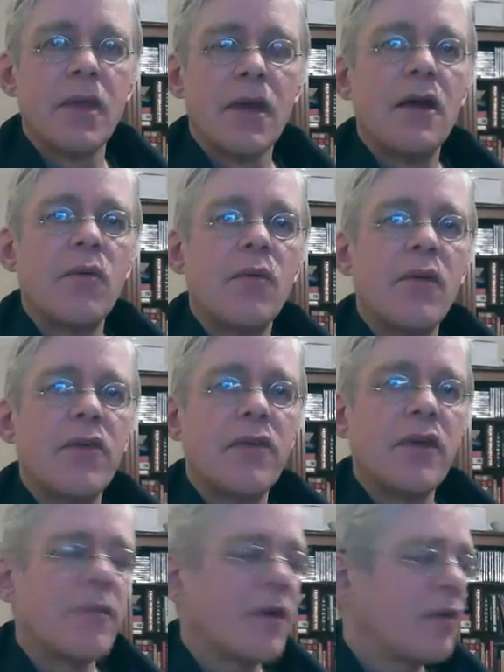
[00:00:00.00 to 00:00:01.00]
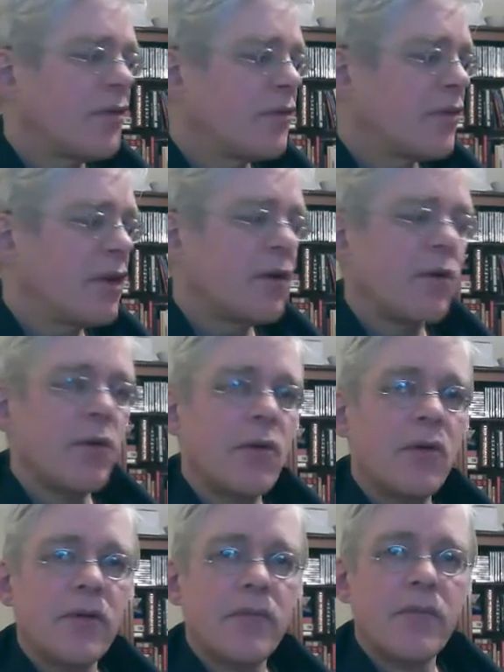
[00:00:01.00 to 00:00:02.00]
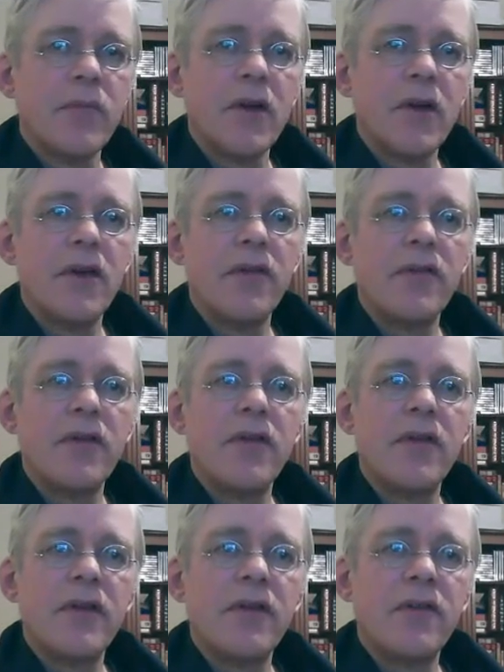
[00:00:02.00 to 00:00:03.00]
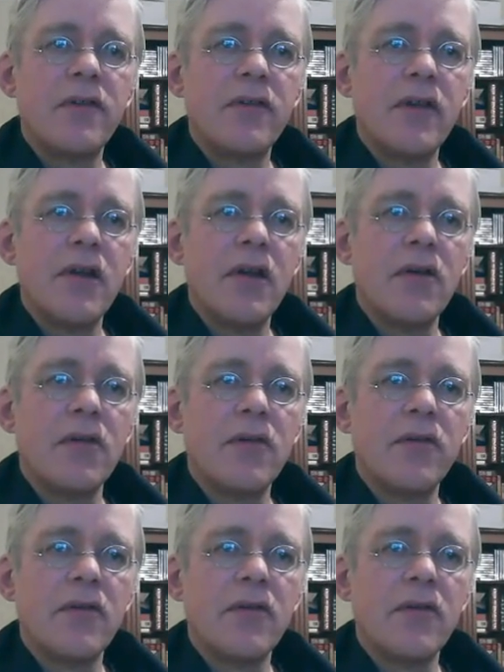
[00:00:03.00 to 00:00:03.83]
One thing about the C chord is that this note,